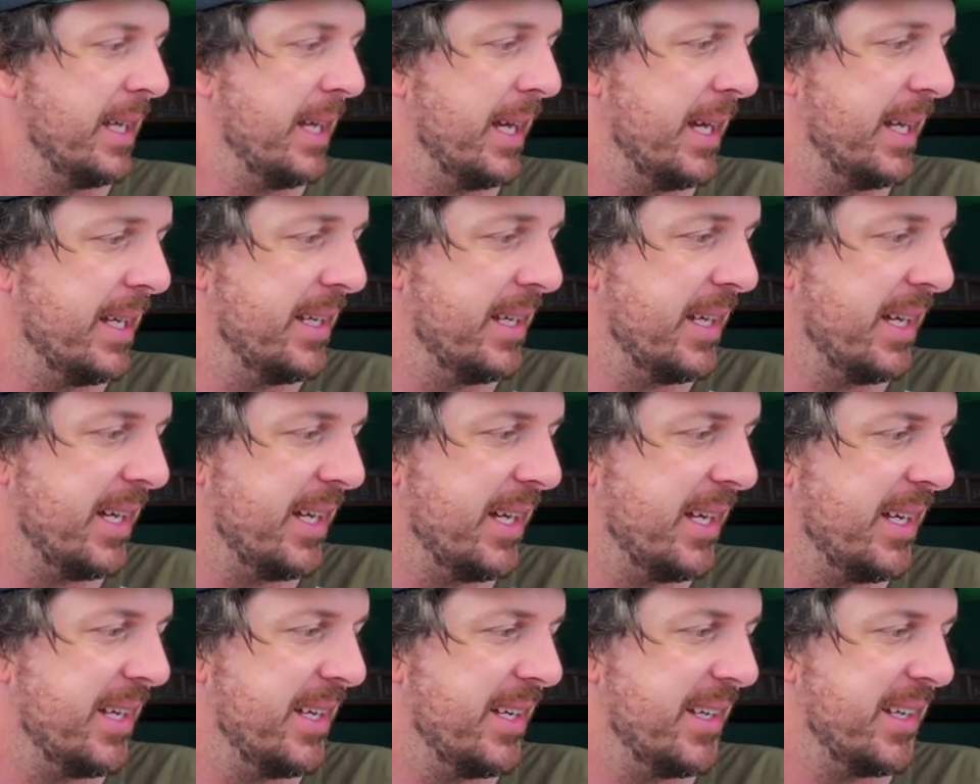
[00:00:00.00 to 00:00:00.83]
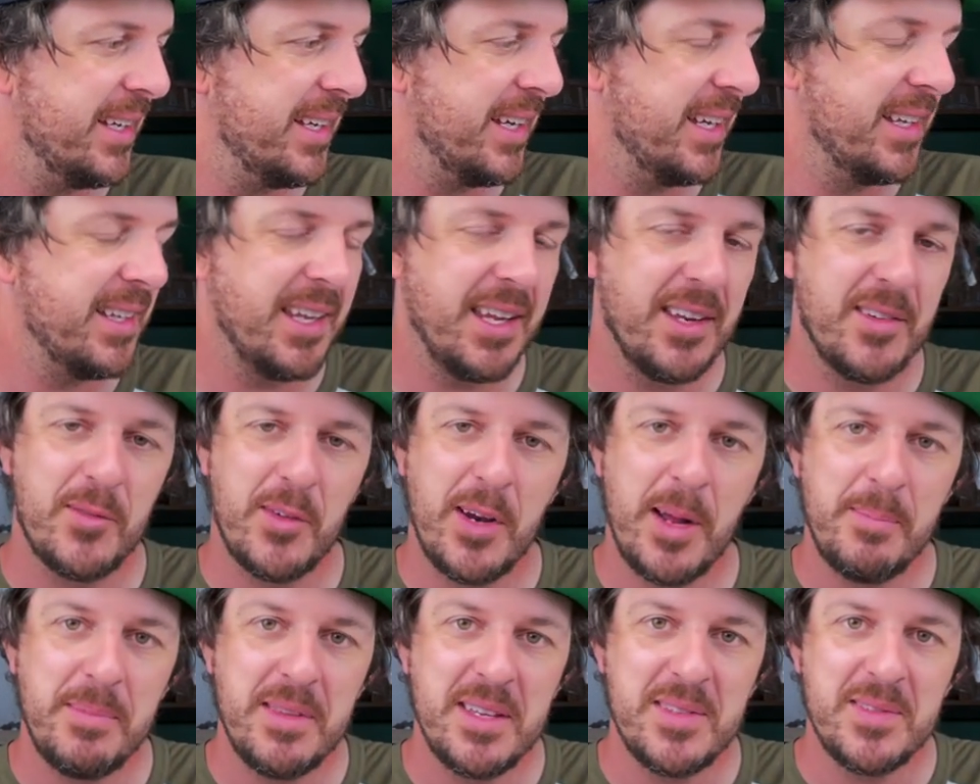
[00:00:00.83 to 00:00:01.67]
and, uh, and
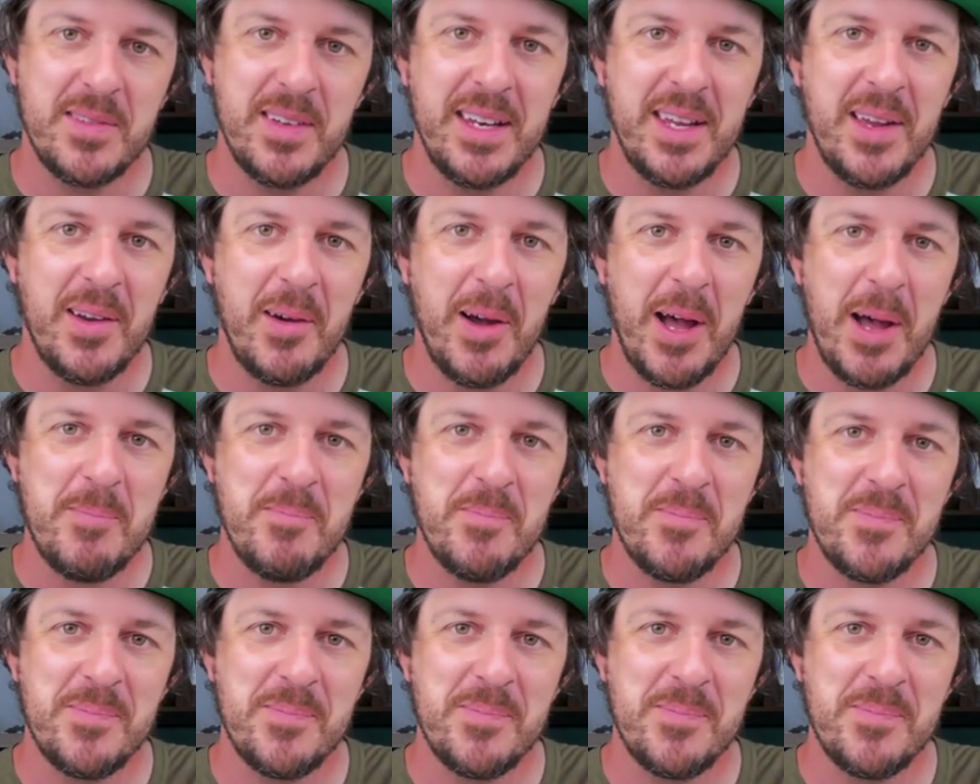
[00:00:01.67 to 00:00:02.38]
wrap this video up.